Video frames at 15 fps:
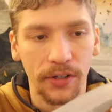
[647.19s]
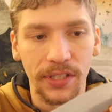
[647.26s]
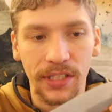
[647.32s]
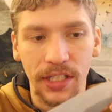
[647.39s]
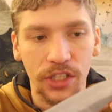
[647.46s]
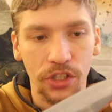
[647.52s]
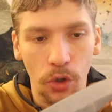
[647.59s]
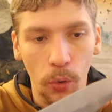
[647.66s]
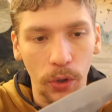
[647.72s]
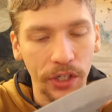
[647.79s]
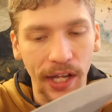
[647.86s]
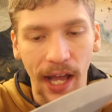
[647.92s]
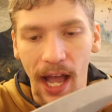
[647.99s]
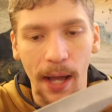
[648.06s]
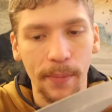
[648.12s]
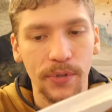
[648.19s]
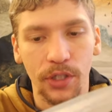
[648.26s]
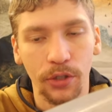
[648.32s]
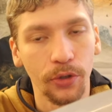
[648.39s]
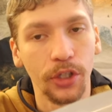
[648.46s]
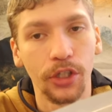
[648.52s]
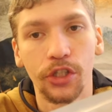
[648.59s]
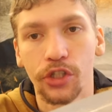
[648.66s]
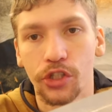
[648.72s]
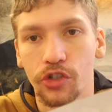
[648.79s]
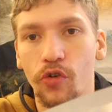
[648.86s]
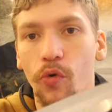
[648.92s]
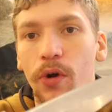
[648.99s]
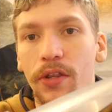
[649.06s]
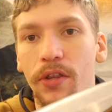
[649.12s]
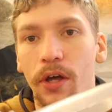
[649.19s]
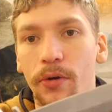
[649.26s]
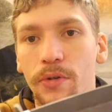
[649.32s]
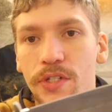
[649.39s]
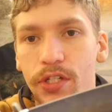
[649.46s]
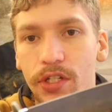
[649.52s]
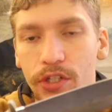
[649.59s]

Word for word: This thing's going to absolutely destroy those.